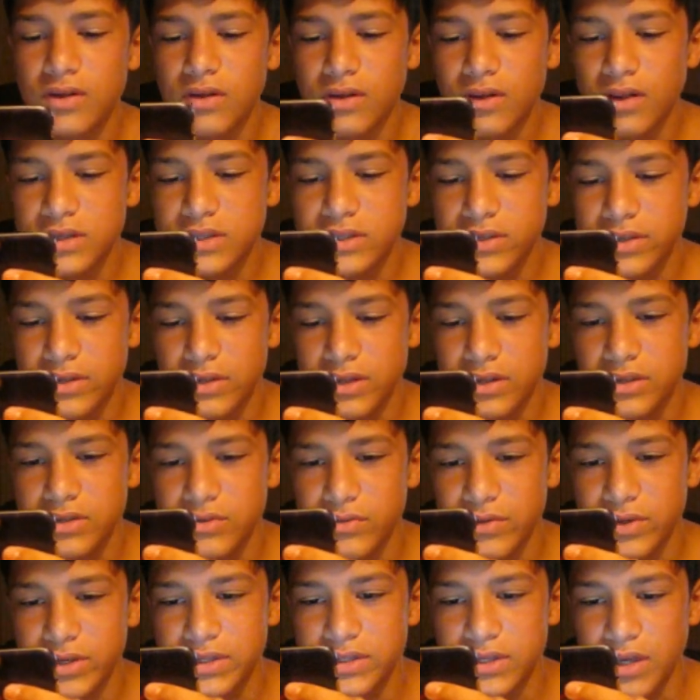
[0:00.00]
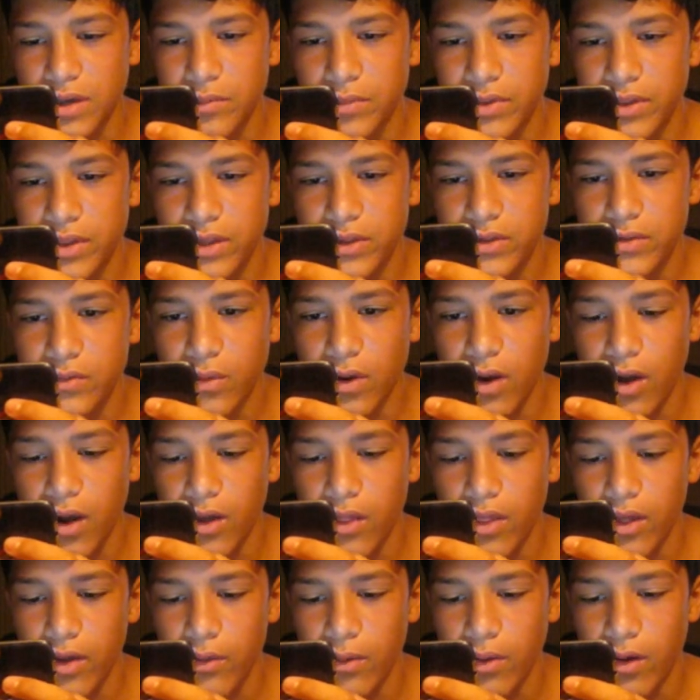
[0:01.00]
let's read some of these. Where
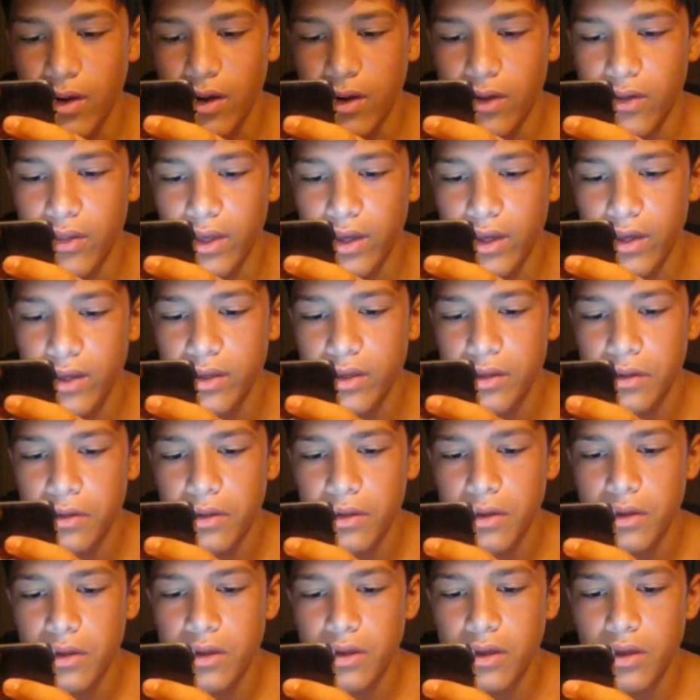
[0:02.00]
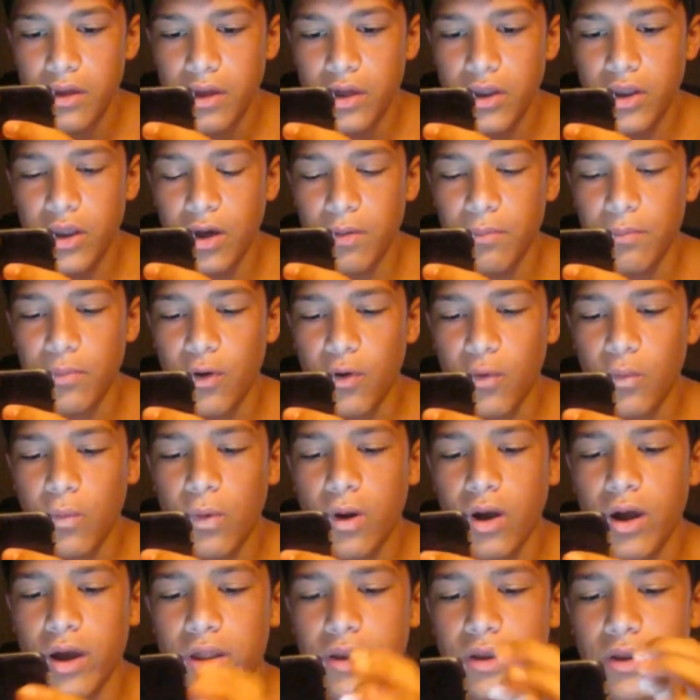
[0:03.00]
are they? Number
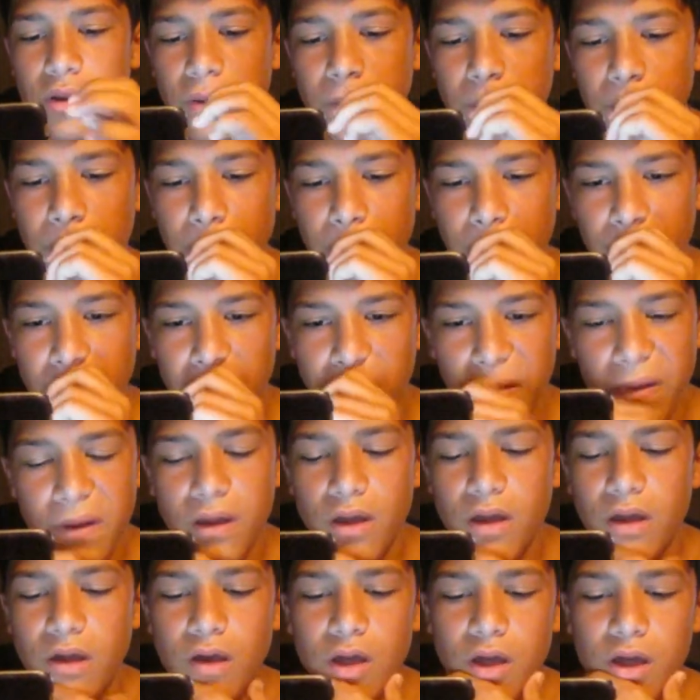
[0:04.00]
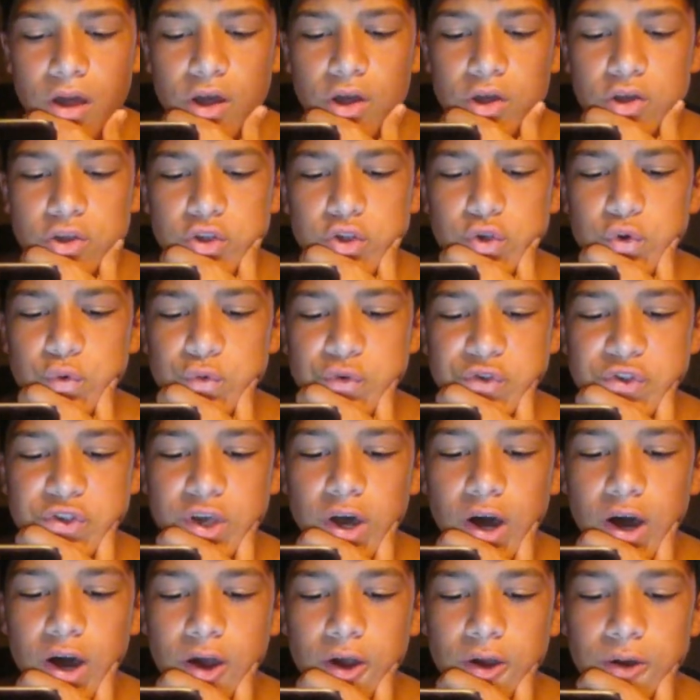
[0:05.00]
one, you
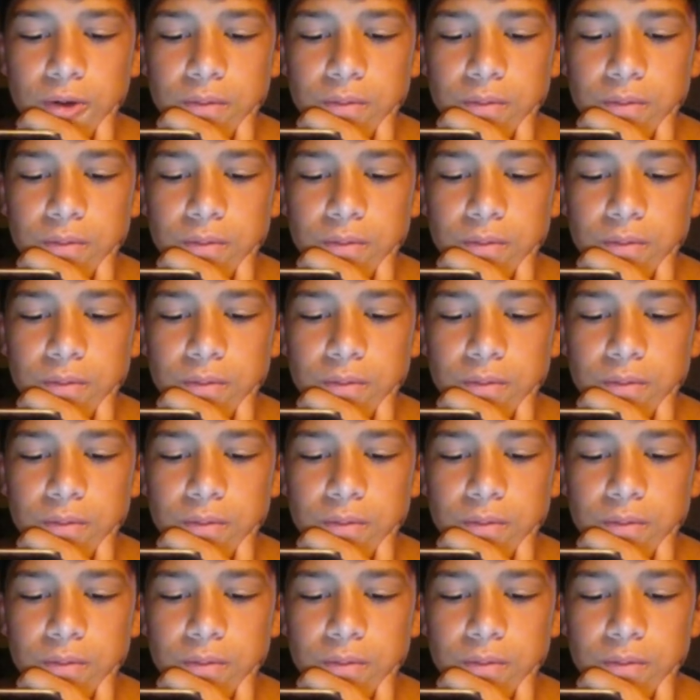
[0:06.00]
suck.